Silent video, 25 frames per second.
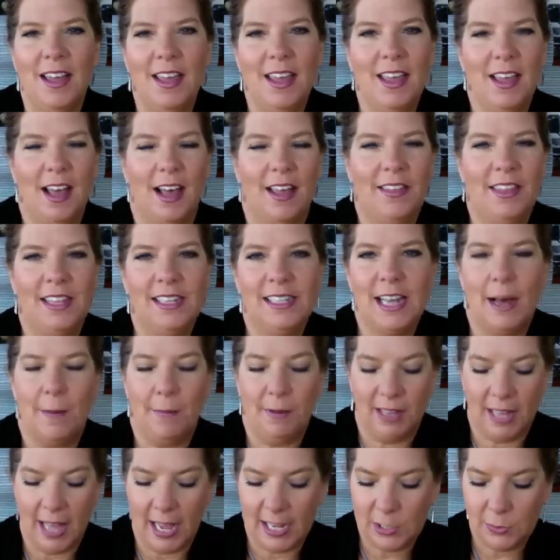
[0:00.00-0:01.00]
This
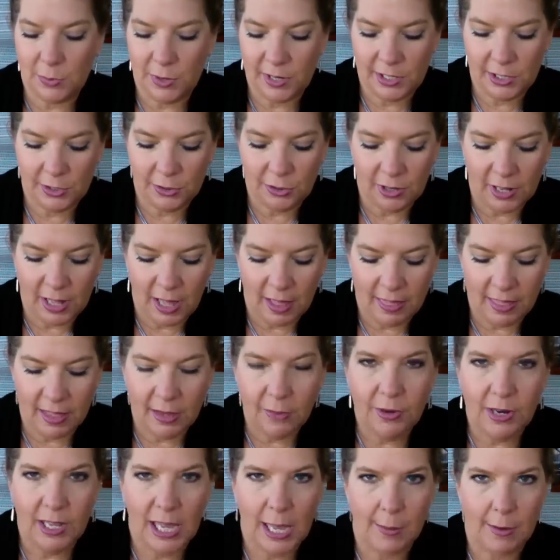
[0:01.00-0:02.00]
happened last week too, only I
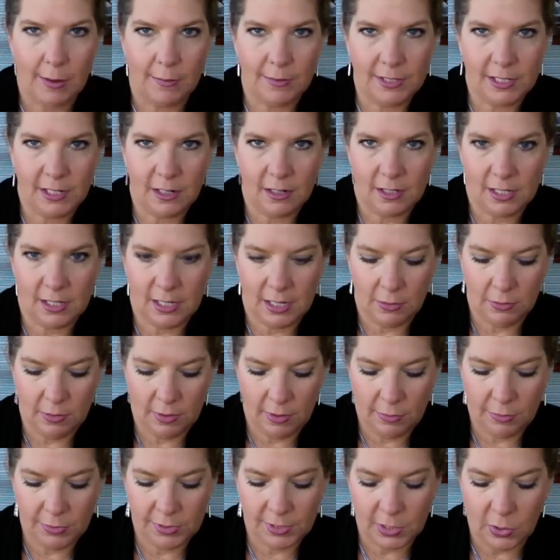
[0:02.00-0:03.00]
think when he came upstairs, he
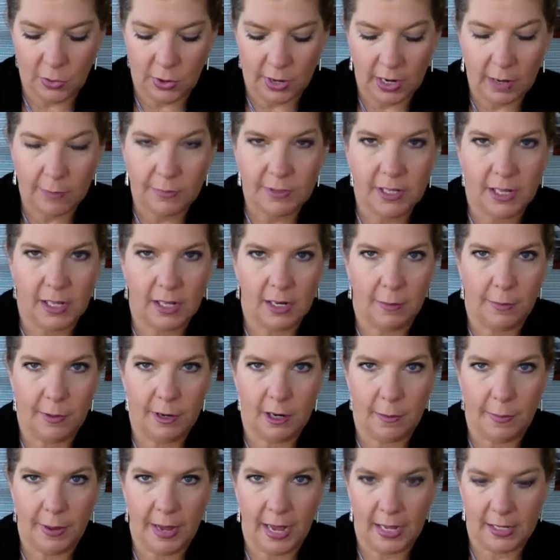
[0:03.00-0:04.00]
was going up to get a
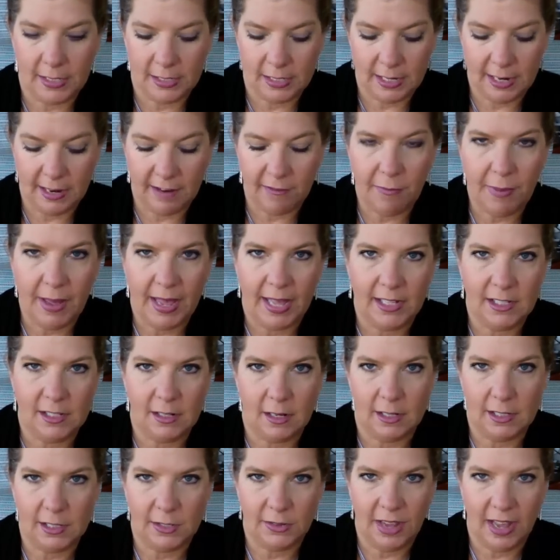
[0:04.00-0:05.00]
pair of pants. He didn't have pants
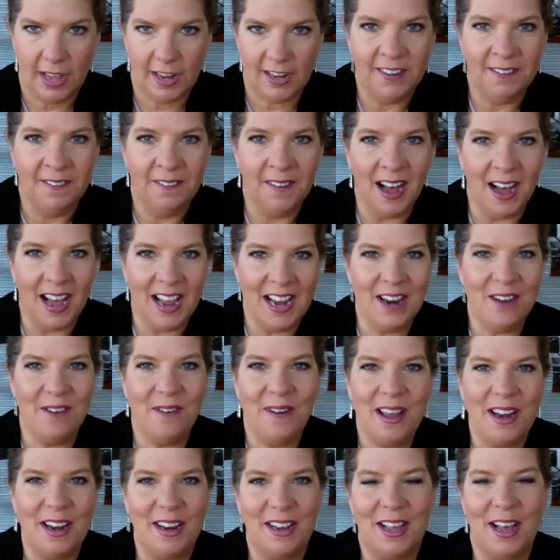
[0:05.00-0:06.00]
on, so I had to find a
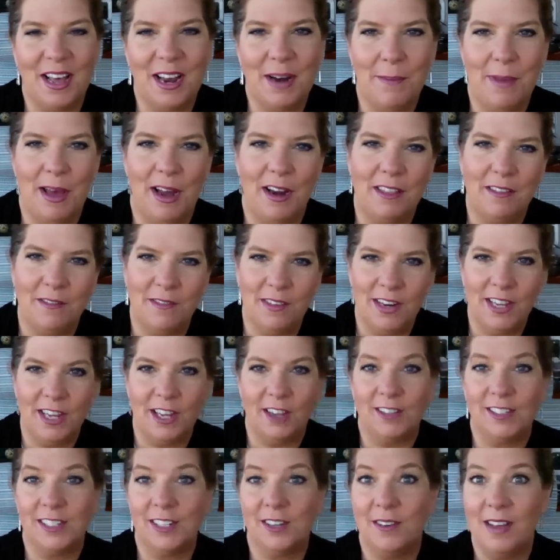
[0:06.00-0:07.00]
way to cut him out of the
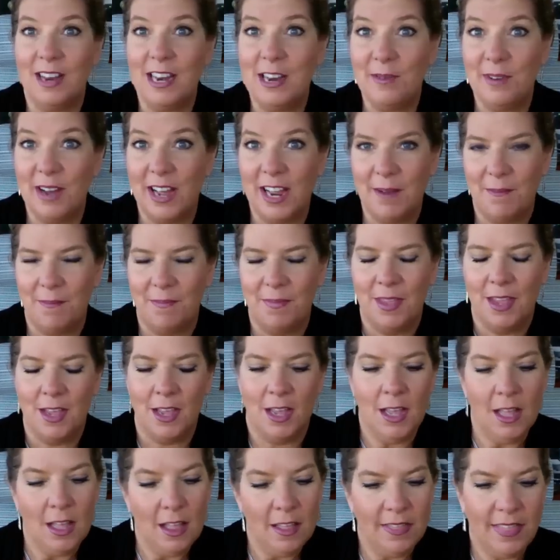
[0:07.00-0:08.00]
video. So anyway,
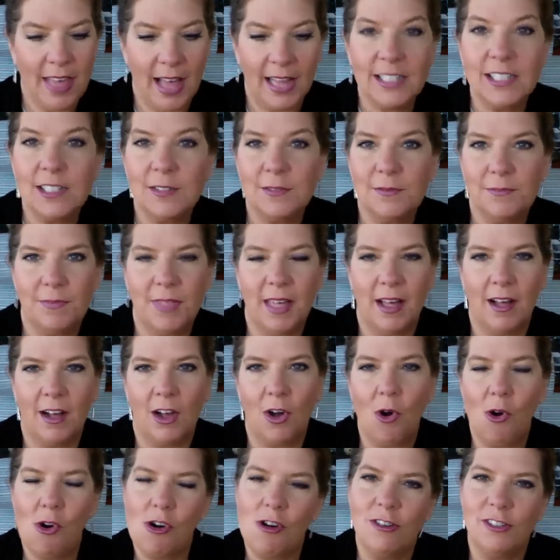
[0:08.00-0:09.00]
that's the
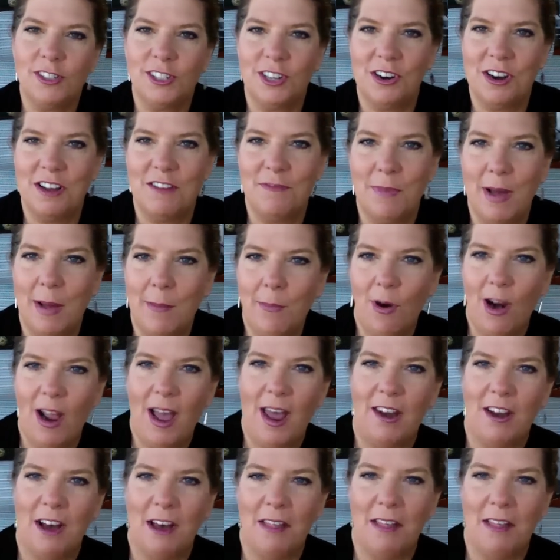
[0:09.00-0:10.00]
cornerstone of my
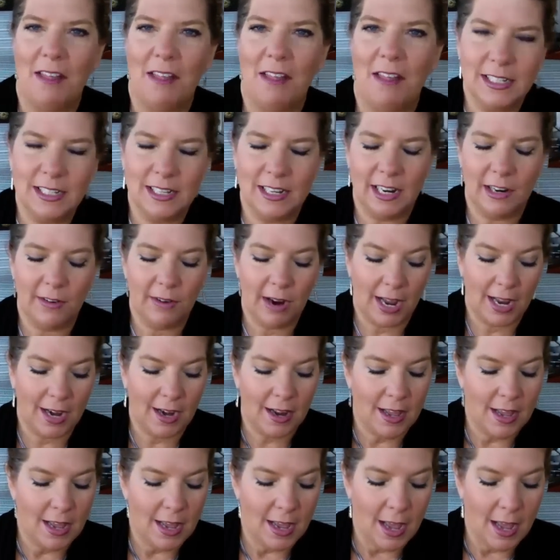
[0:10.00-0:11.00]
brand, authenticity, right?